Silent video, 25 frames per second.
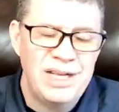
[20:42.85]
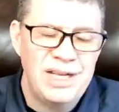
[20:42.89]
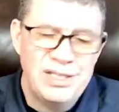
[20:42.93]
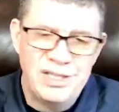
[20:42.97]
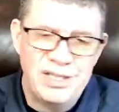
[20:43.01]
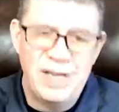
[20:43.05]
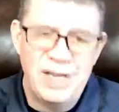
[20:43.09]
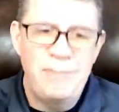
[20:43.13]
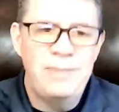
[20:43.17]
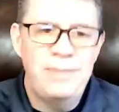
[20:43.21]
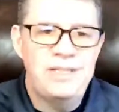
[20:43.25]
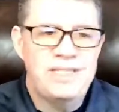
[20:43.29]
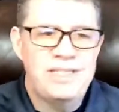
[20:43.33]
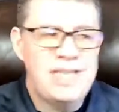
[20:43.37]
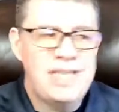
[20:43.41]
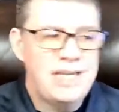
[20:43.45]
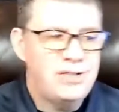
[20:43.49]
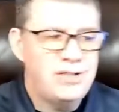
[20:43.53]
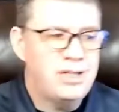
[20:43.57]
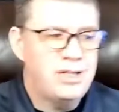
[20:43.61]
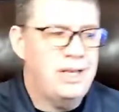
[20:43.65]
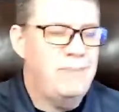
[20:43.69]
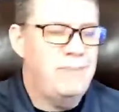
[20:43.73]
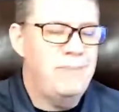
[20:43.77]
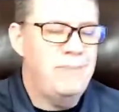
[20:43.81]
So that
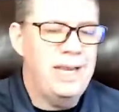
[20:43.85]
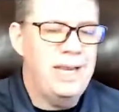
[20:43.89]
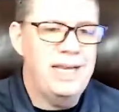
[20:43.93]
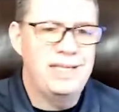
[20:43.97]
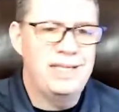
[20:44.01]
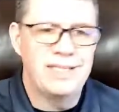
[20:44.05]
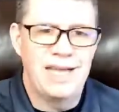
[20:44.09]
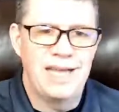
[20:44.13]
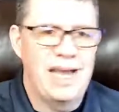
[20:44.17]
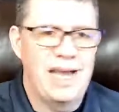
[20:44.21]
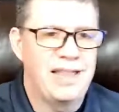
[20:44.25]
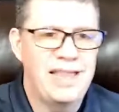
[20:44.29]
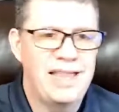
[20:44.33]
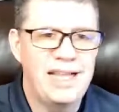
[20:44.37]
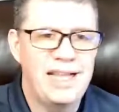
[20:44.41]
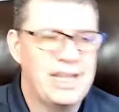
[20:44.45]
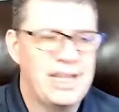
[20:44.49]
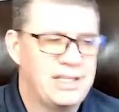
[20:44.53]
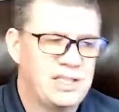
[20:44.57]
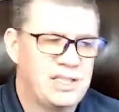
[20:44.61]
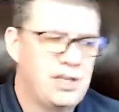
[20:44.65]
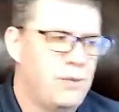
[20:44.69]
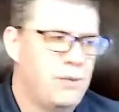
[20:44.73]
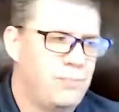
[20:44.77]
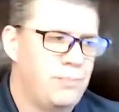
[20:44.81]
essentially means, and I think
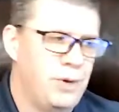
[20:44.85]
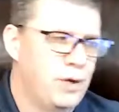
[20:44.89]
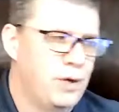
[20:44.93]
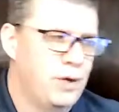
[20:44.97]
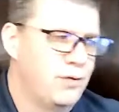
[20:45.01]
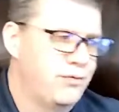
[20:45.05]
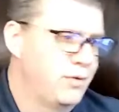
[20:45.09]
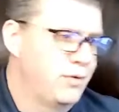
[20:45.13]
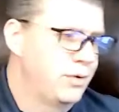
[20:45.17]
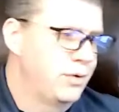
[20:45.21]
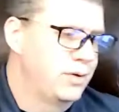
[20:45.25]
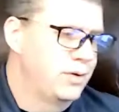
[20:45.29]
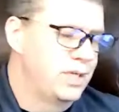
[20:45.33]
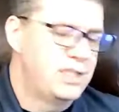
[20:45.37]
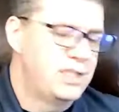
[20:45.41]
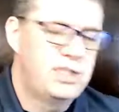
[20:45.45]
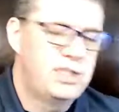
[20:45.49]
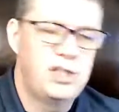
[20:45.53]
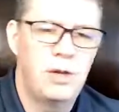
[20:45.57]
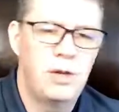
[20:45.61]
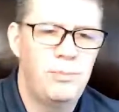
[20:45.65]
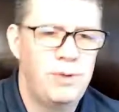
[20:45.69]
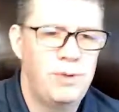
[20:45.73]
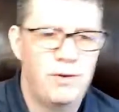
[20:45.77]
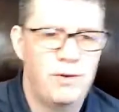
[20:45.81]
that's so beautiful. It's
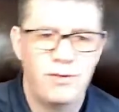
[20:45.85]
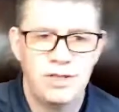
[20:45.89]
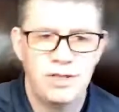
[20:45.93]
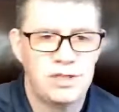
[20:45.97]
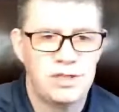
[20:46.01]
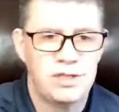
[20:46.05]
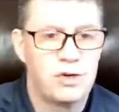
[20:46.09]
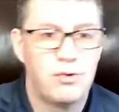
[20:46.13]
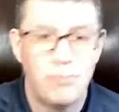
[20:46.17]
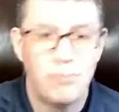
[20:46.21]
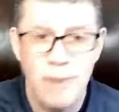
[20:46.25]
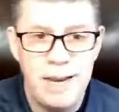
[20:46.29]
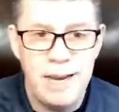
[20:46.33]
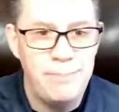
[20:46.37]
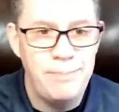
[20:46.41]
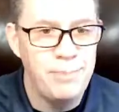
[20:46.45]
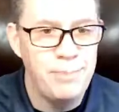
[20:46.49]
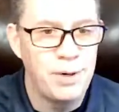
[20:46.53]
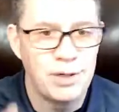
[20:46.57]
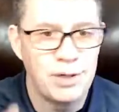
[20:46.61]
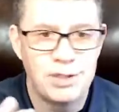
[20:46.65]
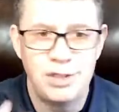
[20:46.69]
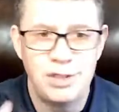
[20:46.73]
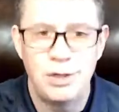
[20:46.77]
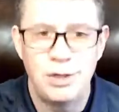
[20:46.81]
so beautiful. It's a great
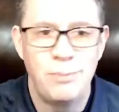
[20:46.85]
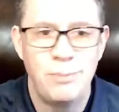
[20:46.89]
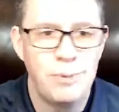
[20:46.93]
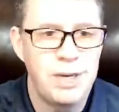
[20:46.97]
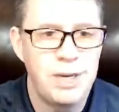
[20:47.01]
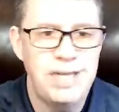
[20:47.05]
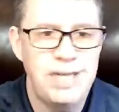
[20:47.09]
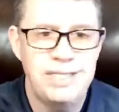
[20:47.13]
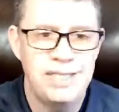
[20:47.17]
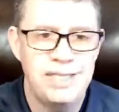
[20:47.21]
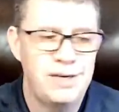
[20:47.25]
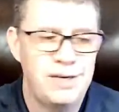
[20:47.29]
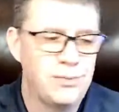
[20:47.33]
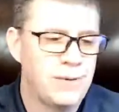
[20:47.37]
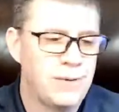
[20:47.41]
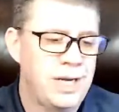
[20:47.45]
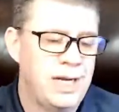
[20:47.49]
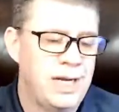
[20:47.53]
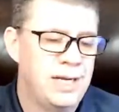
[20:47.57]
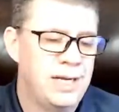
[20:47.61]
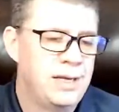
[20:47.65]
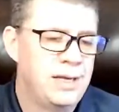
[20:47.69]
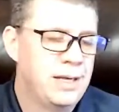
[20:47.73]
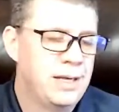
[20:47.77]
book, super easy to read.